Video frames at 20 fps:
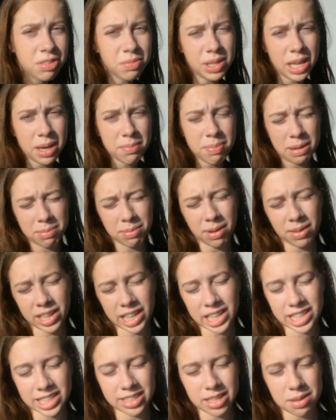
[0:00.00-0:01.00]
woke me up. I probably
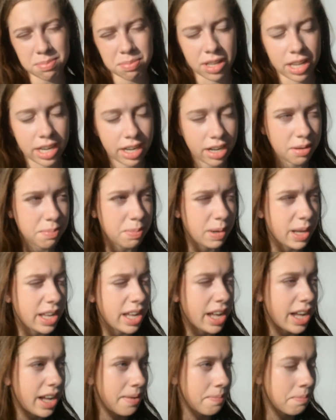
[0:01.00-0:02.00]
could have slept later, but
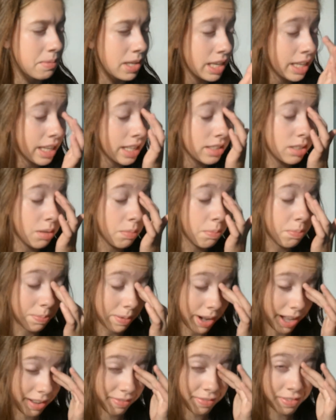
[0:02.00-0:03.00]
I'm gonna get some
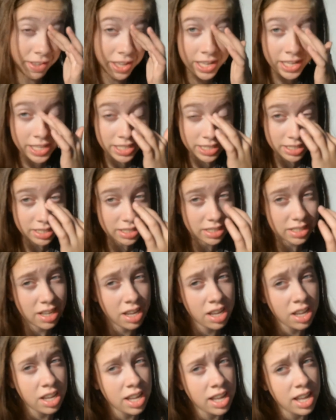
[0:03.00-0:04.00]
breakfast,
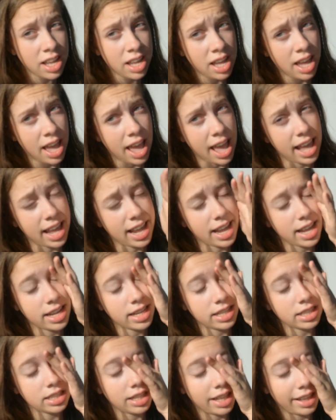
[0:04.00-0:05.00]

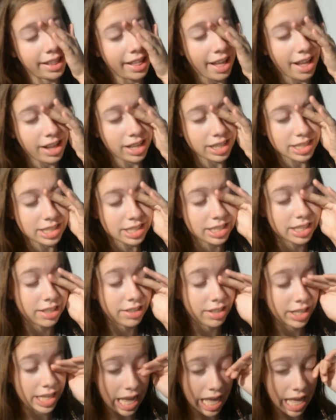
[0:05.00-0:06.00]
and I'll see
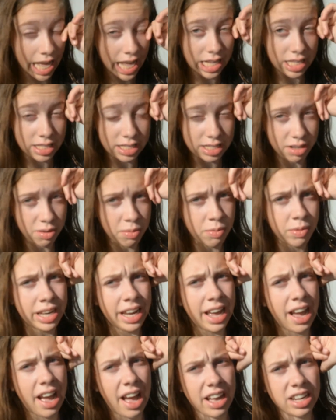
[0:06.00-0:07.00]
you guys when
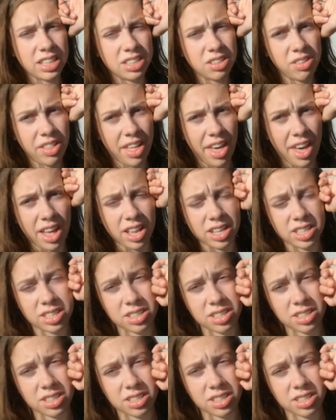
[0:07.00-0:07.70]
I do that.